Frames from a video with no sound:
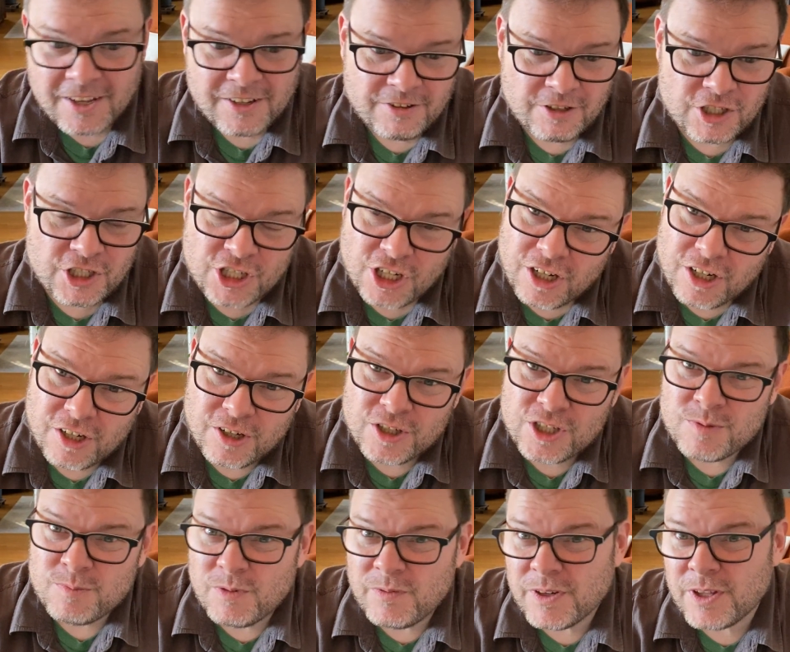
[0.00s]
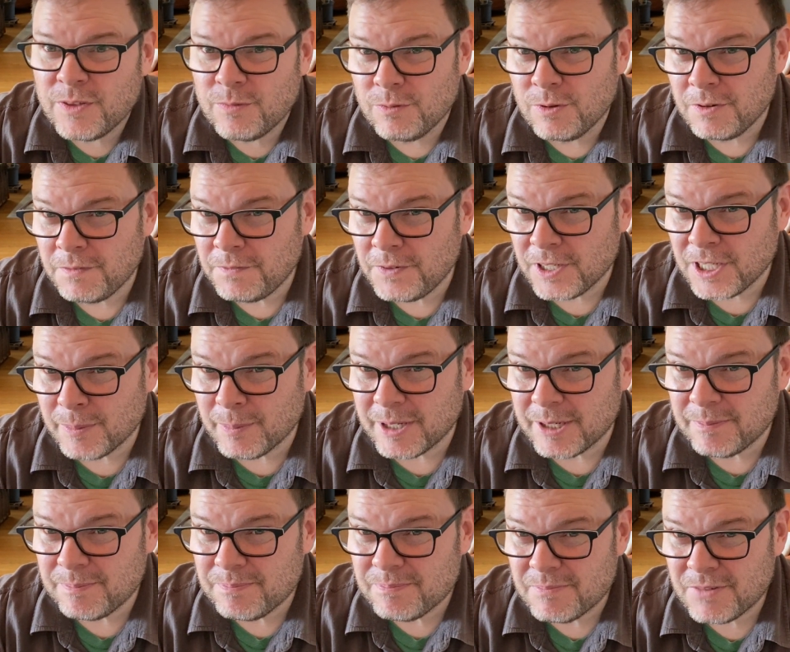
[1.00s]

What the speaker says: to charge moving through a filament?